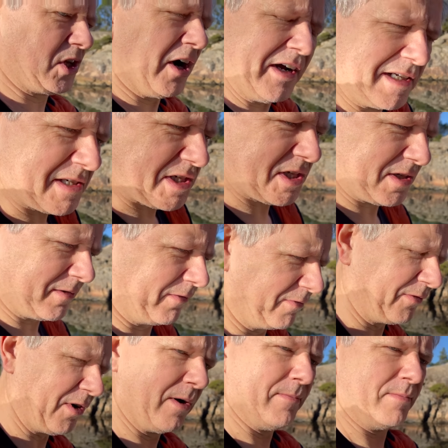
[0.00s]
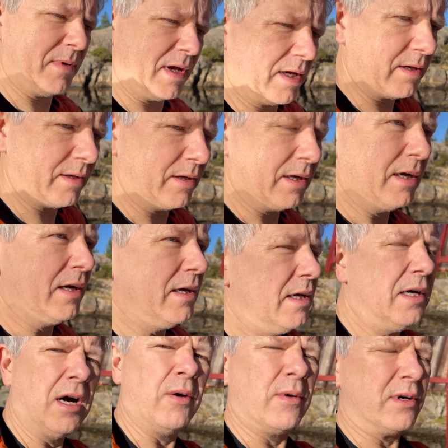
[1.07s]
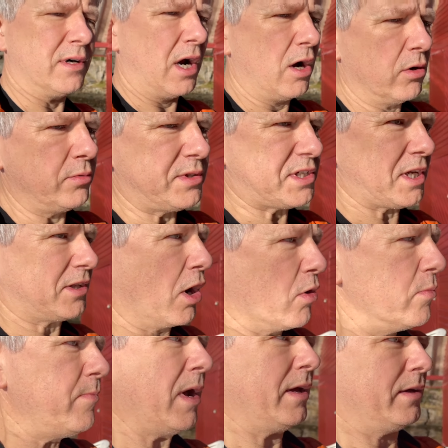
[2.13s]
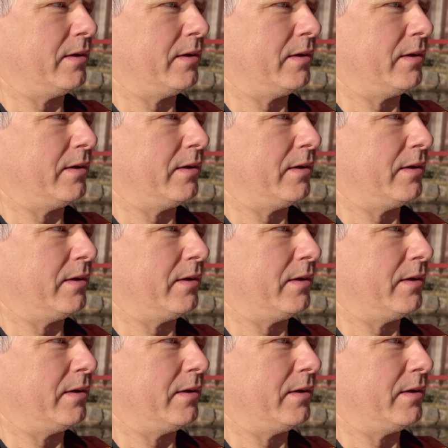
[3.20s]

tiles from uh, our house at home